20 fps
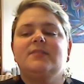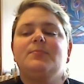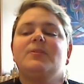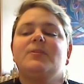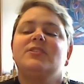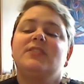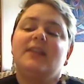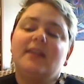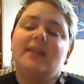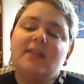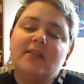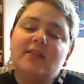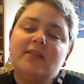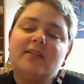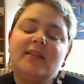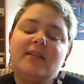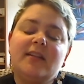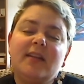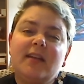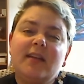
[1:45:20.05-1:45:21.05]

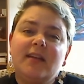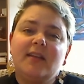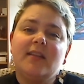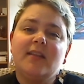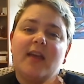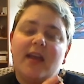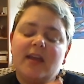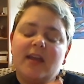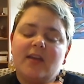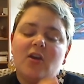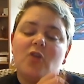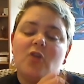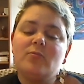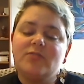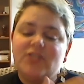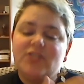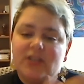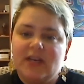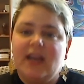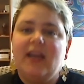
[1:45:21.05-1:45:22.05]
particularly like
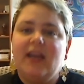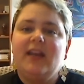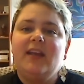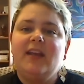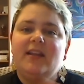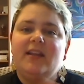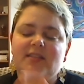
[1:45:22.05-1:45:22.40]
homogeneity.